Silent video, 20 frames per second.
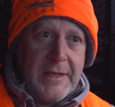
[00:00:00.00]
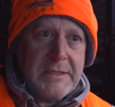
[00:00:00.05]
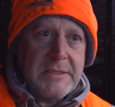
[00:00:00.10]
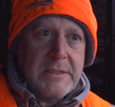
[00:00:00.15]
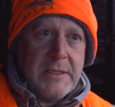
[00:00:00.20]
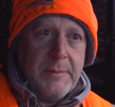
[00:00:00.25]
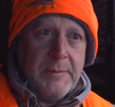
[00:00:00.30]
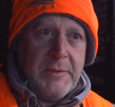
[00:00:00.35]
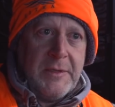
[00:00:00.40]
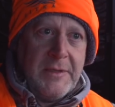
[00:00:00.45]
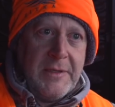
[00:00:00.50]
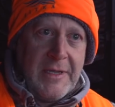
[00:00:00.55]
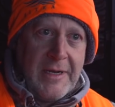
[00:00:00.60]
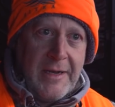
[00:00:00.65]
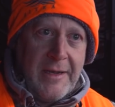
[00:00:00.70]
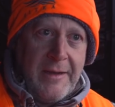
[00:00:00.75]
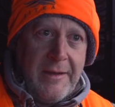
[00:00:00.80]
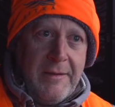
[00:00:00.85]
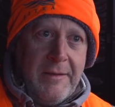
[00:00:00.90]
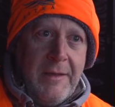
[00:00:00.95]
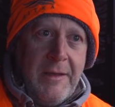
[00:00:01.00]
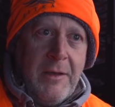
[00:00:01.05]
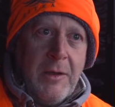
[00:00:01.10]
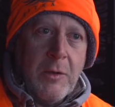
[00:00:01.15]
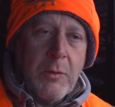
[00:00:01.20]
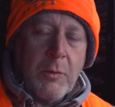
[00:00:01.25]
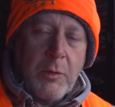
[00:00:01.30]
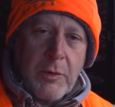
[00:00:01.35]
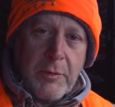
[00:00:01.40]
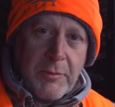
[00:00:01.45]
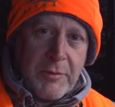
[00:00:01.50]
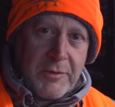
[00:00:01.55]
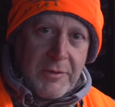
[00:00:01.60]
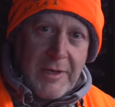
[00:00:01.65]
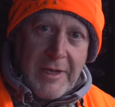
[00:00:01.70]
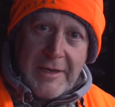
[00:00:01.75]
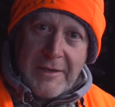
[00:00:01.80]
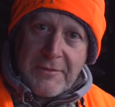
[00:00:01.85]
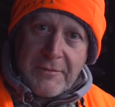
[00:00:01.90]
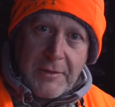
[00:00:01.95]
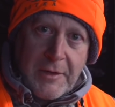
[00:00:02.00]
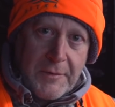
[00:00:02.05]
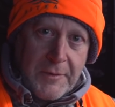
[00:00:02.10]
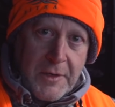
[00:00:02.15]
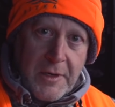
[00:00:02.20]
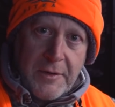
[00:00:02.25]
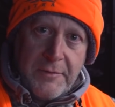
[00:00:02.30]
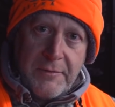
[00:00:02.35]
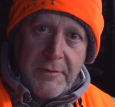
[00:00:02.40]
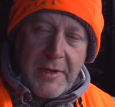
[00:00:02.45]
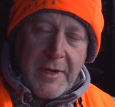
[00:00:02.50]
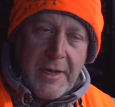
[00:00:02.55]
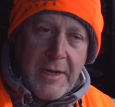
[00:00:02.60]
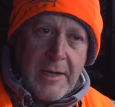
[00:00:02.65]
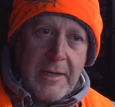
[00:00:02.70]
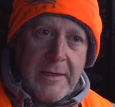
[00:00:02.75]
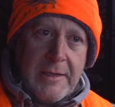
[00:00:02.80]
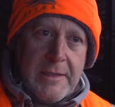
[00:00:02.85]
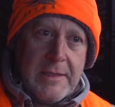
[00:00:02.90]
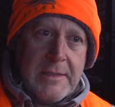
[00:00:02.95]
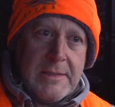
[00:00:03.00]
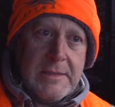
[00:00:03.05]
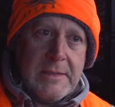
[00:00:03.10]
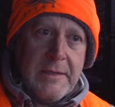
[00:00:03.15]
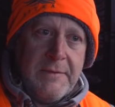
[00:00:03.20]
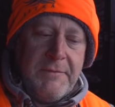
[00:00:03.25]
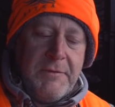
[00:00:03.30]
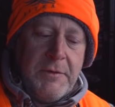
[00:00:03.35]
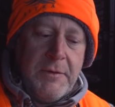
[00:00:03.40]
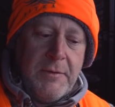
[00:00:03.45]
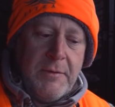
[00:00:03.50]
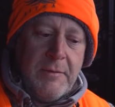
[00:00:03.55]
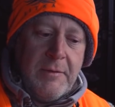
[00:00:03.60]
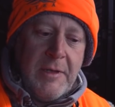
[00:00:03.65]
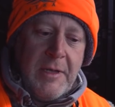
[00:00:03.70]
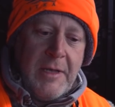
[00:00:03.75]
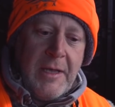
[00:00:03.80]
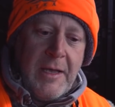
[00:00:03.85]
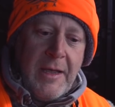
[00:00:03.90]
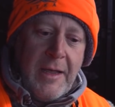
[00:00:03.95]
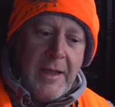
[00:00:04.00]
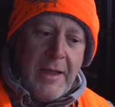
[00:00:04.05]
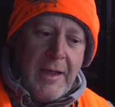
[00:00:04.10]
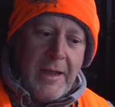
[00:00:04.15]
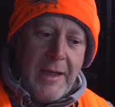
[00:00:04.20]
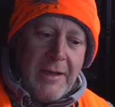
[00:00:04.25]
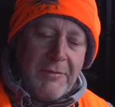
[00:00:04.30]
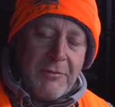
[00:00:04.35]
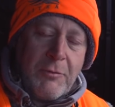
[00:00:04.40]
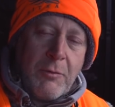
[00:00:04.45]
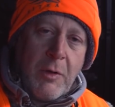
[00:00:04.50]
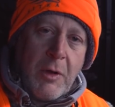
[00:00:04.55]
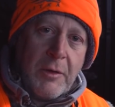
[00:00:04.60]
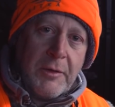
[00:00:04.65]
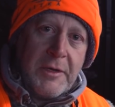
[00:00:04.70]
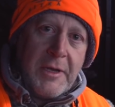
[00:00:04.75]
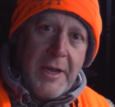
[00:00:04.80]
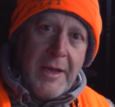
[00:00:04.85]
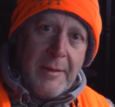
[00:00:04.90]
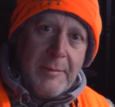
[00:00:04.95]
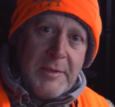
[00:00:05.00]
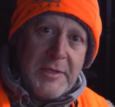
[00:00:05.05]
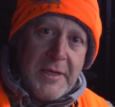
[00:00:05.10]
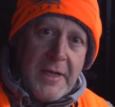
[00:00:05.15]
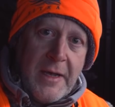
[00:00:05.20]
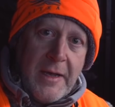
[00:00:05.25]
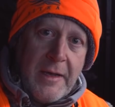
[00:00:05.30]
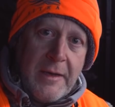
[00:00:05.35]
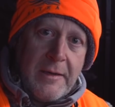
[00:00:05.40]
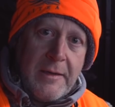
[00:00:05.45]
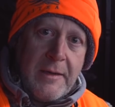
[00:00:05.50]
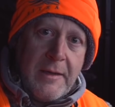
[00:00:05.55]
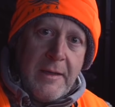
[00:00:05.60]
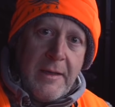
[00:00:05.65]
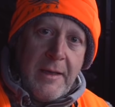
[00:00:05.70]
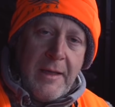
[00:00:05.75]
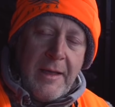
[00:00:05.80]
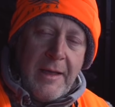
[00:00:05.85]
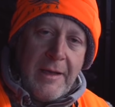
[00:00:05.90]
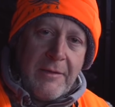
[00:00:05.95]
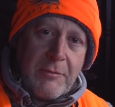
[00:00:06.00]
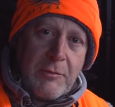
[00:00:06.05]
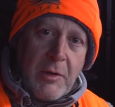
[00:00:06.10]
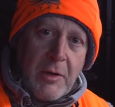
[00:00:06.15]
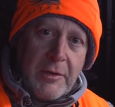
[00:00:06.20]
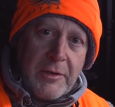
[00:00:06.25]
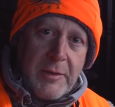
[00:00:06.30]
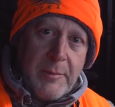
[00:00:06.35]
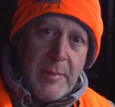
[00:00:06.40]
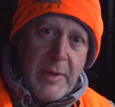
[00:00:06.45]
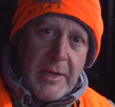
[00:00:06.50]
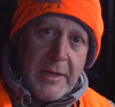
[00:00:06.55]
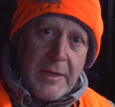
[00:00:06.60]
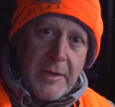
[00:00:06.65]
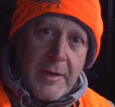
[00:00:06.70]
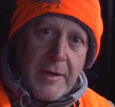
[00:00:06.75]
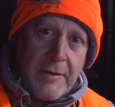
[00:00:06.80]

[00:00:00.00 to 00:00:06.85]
that's something that I work with clients around the country on, is if you have quality habitat, have quality bedding